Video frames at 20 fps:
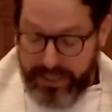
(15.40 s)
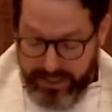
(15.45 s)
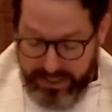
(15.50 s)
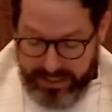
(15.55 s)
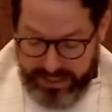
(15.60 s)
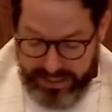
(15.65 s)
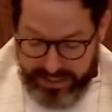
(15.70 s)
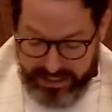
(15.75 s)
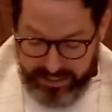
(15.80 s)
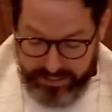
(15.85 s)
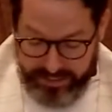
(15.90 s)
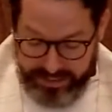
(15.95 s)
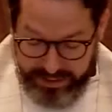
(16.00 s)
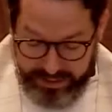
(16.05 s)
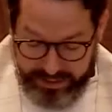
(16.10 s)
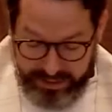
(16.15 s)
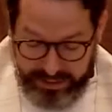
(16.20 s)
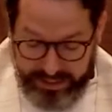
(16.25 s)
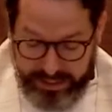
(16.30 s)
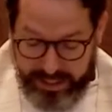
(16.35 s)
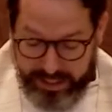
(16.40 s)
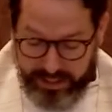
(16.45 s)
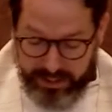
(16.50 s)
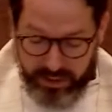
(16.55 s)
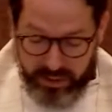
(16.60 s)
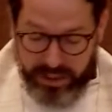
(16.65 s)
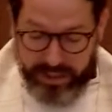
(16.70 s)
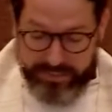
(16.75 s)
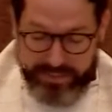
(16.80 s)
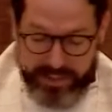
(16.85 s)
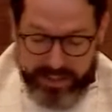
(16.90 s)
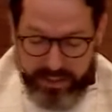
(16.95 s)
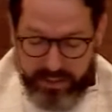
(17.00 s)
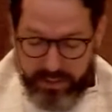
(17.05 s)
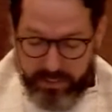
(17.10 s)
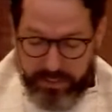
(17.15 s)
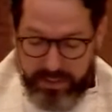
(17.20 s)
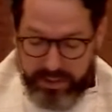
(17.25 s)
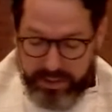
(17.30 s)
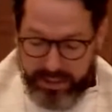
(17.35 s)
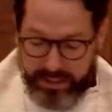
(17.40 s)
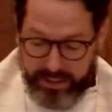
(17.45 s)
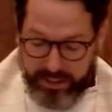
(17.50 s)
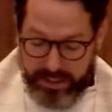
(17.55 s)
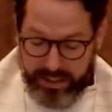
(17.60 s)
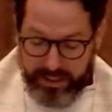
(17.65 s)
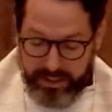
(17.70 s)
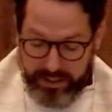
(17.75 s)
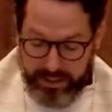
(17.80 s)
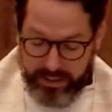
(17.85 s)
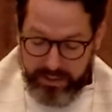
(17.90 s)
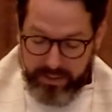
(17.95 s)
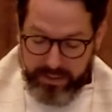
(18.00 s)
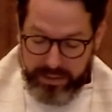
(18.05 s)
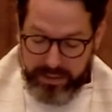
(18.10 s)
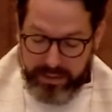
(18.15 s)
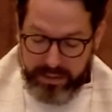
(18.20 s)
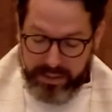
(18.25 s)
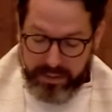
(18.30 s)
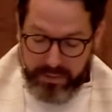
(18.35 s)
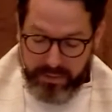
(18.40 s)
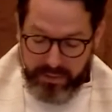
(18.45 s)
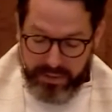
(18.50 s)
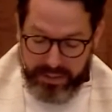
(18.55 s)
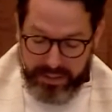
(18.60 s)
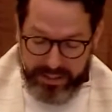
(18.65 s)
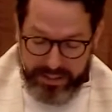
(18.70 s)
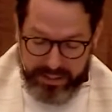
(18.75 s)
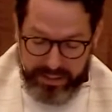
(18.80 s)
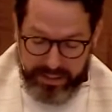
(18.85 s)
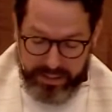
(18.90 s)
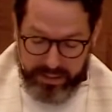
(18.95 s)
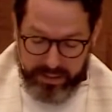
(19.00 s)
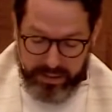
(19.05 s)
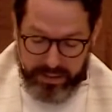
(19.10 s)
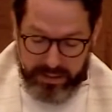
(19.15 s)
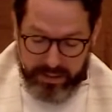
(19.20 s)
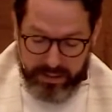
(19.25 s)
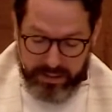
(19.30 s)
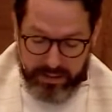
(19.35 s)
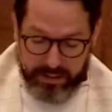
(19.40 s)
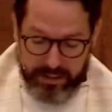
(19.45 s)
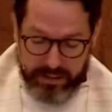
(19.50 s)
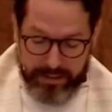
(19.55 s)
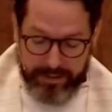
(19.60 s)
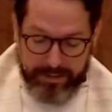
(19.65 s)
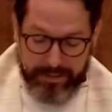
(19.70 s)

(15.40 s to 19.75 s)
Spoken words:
a text message I got driving into the parking lot, literally this morning at 8 o'clock.